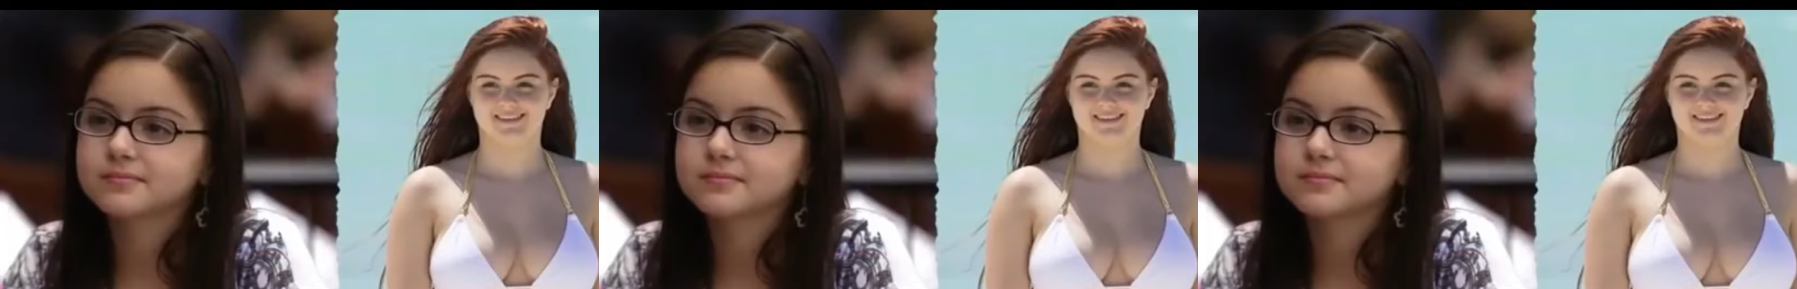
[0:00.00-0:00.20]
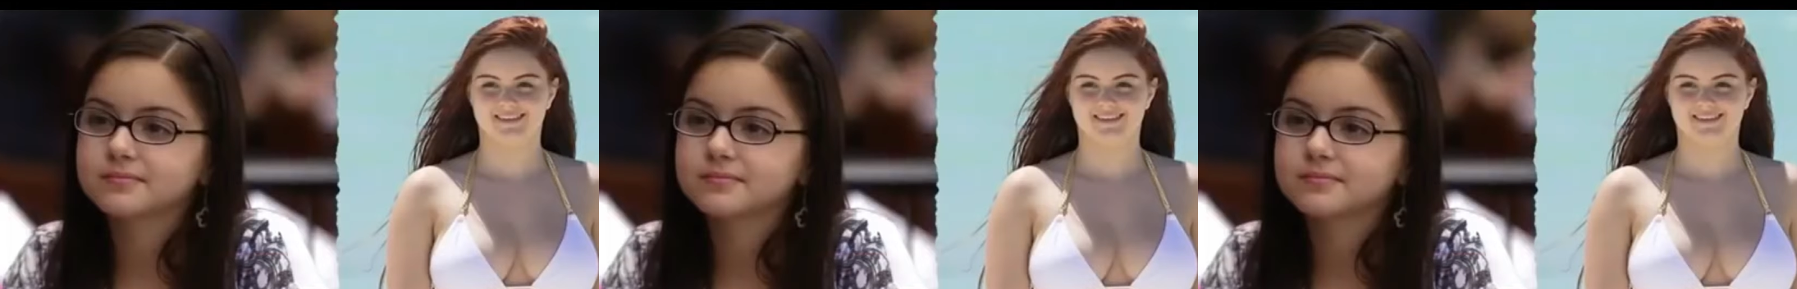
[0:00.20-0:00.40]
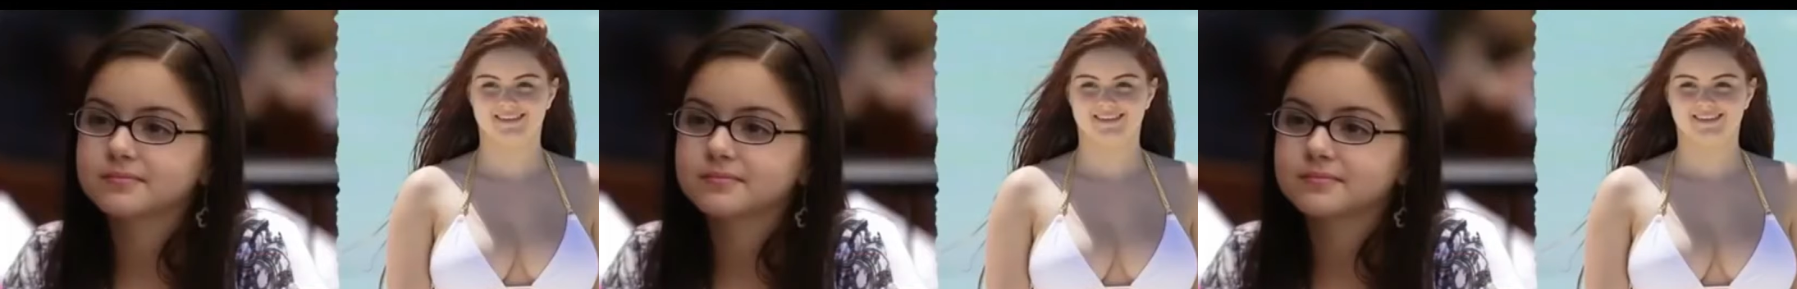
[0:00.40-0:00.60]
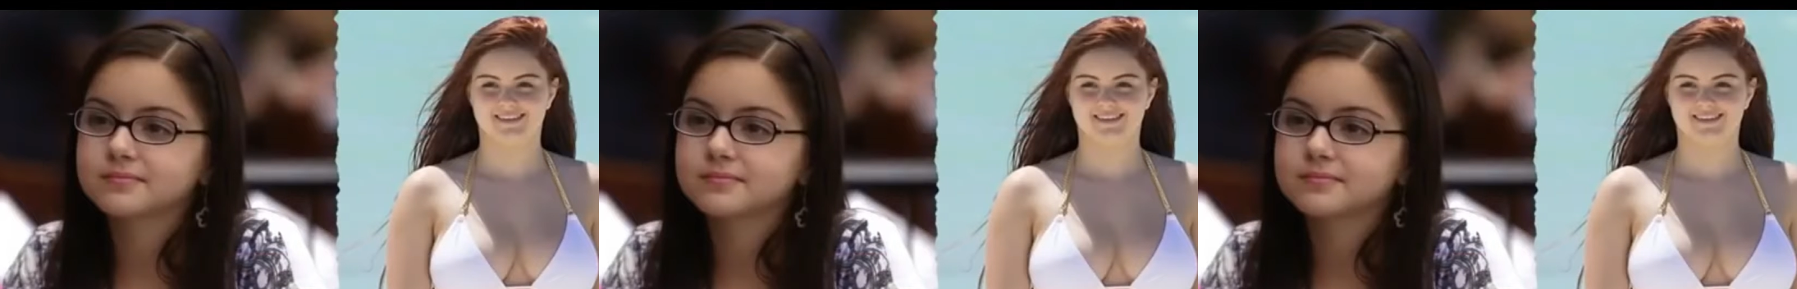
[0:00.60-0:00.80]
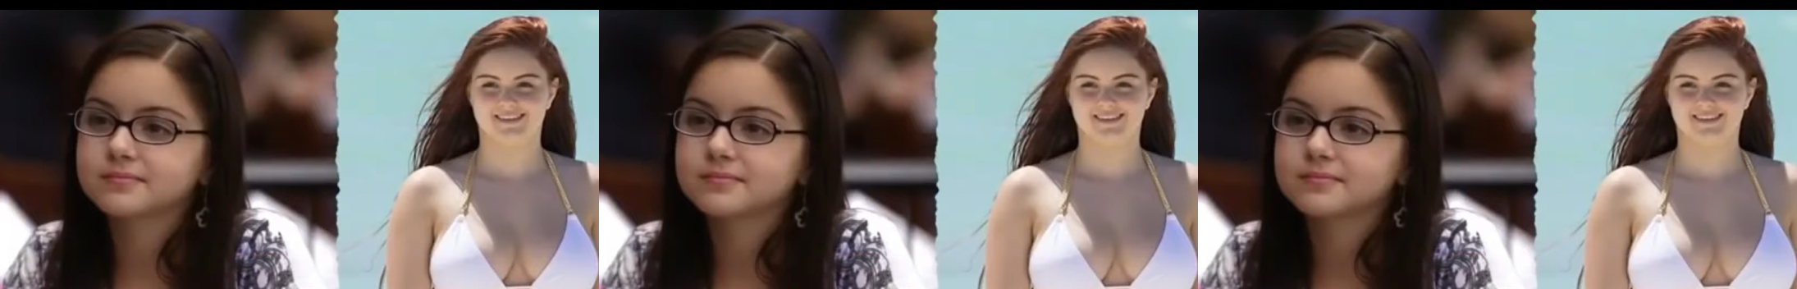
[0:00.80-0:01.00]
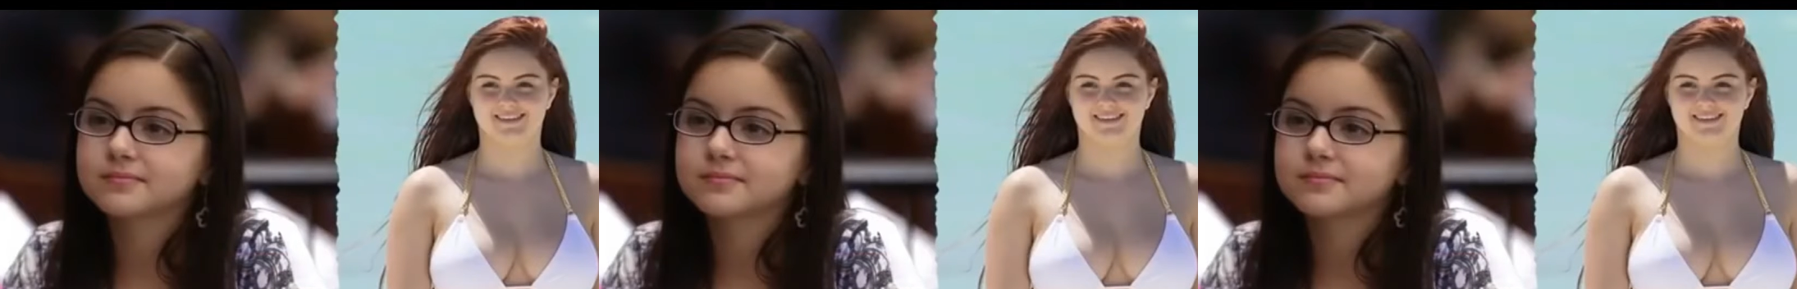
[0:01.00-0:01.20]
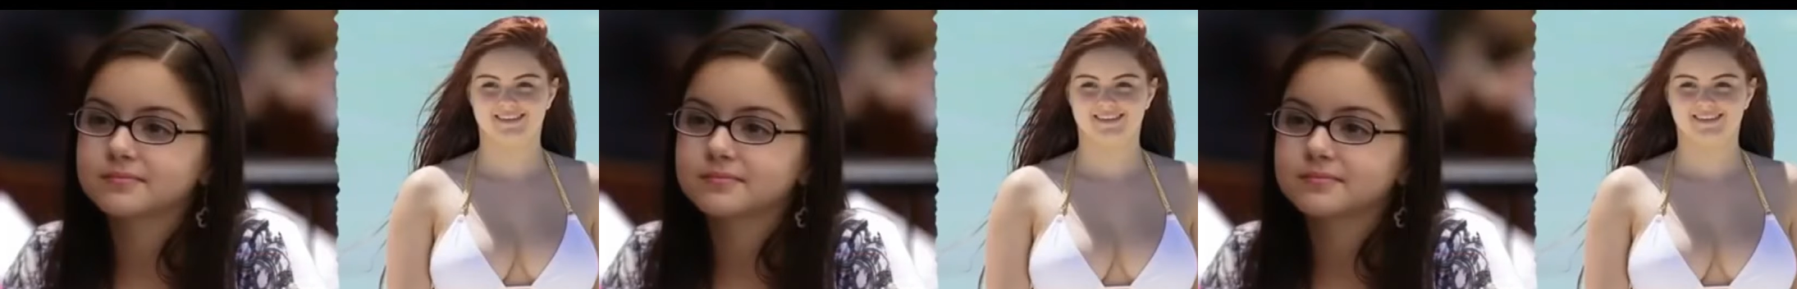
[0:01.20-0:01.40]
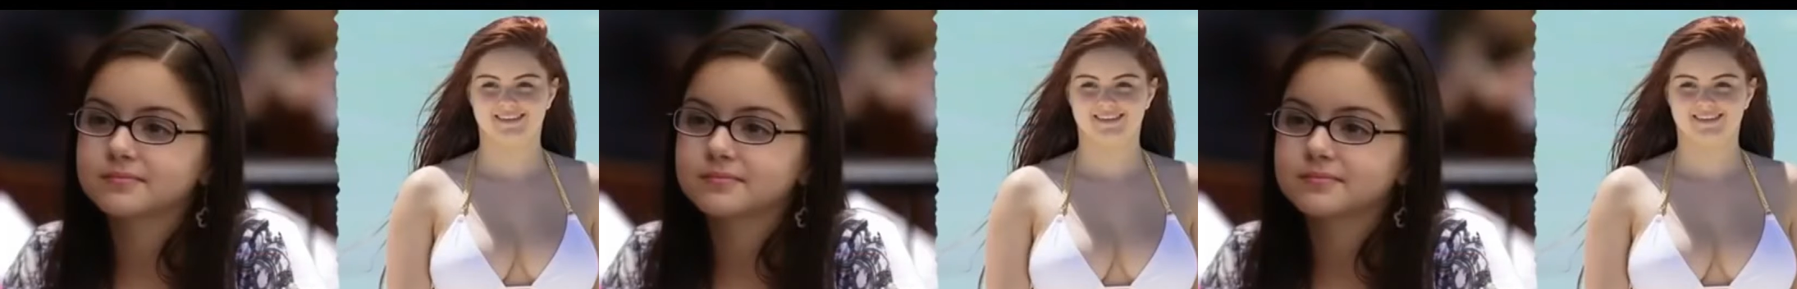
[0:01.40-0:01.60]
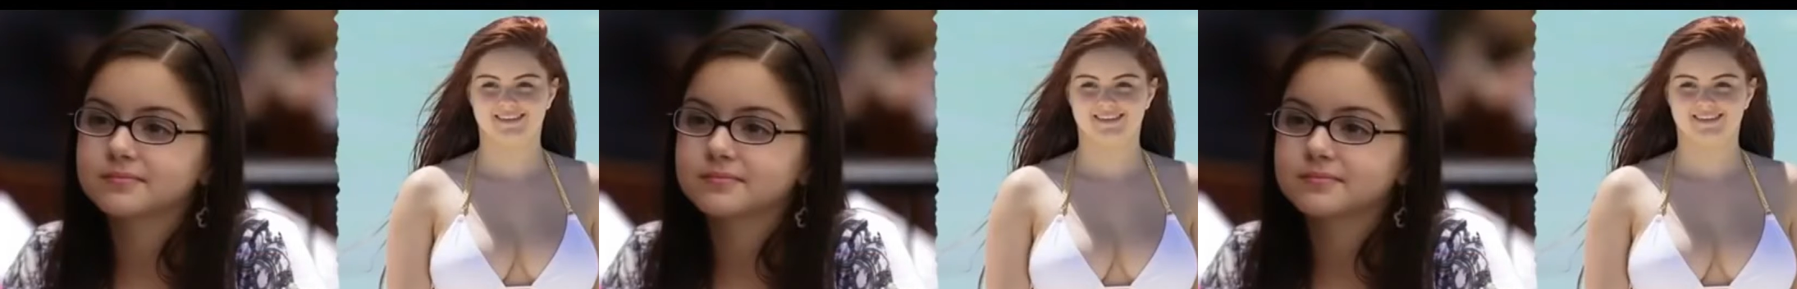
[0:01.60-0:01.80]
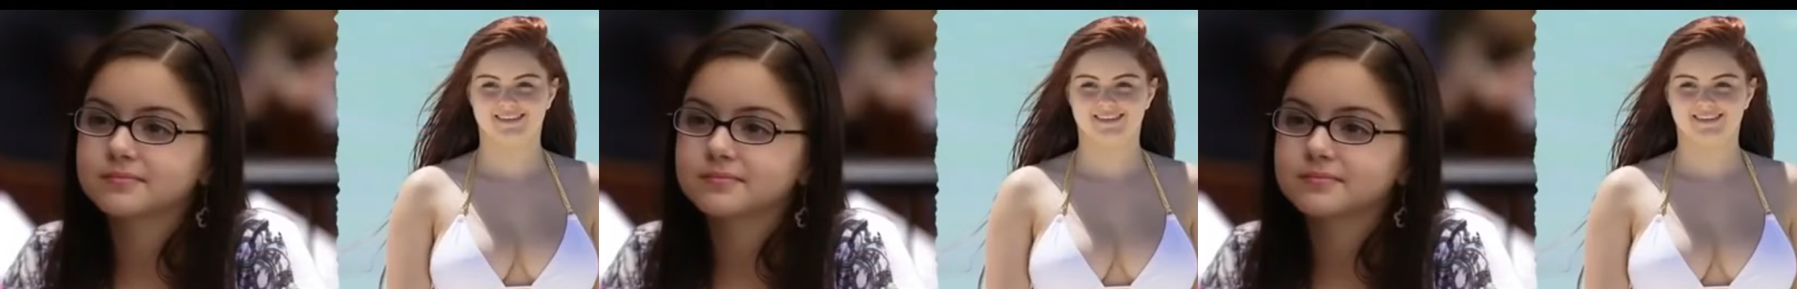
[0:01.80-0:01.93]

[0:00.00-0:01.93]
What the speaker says: (no one is talking)